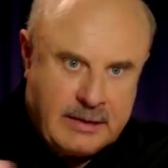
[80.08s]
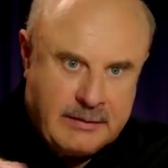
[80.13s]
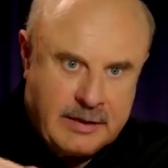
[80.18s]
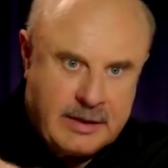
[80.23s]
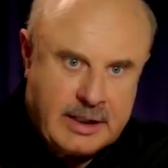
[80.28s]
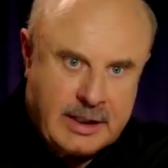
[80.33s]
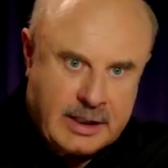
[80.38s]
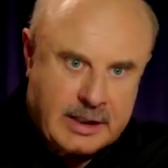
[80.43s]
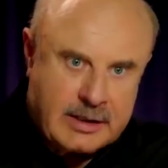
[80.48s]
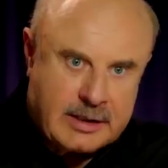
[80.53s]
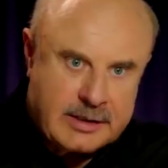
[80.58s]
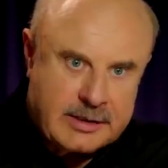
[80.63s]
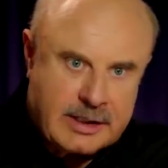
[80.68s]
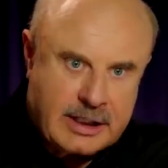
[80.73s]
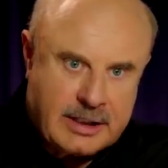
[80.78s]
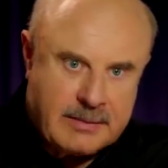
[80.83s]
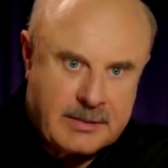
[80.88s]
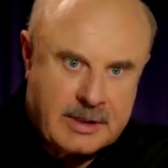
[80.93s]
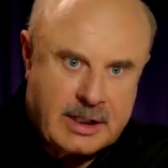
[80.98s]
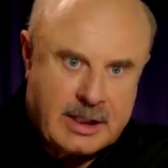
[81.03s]
everything at the
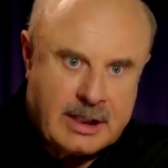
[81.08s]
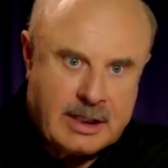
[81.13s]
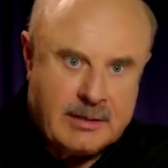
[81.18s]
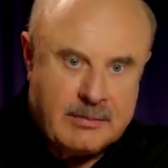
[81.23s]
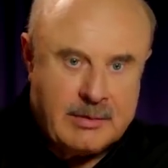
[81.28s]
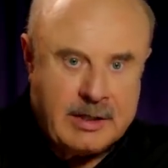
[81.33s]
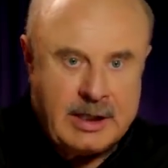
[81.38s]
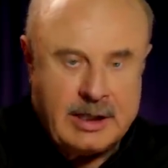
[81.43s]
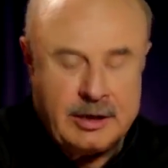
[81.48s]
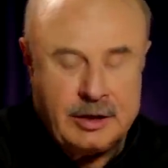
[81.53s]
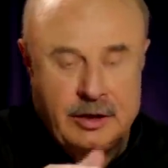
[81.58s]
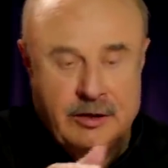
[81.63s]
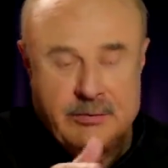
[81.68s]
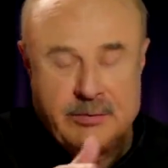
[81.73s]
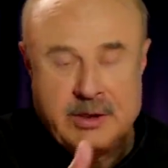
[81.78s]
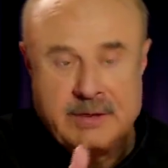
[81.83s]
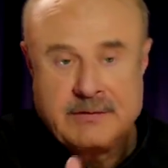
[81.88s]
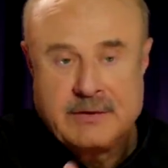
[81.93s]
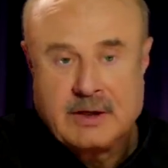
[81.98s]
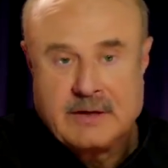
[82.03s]
same time. And you've
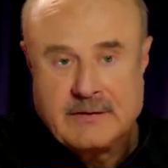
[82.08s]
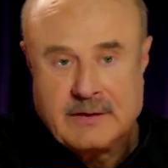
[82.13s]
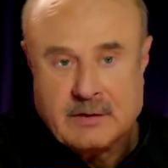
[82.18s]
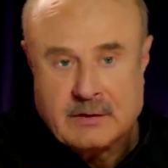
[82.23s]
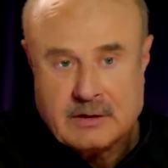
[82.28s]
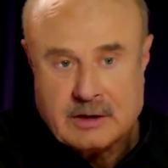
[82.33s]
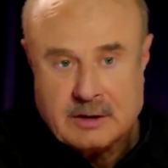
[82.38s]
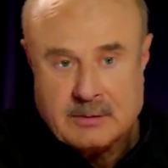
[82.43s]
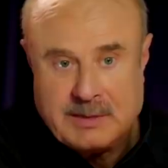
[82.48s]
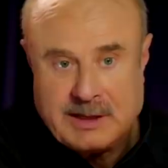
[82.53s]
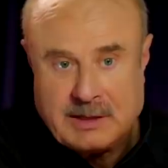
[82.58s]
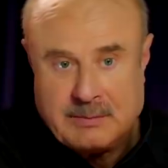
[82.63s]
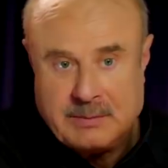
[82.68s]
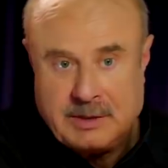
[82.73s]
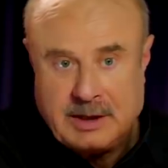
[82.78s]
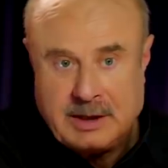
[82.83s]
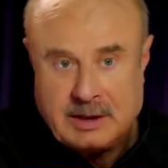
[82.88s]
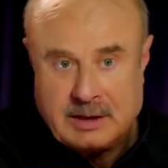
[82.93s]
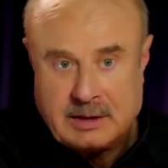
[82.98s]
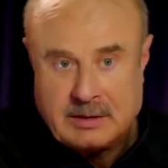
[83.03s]
been very vocal about
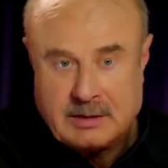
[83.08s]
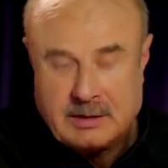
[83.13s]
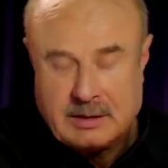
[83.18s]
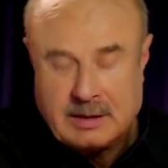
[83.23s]
being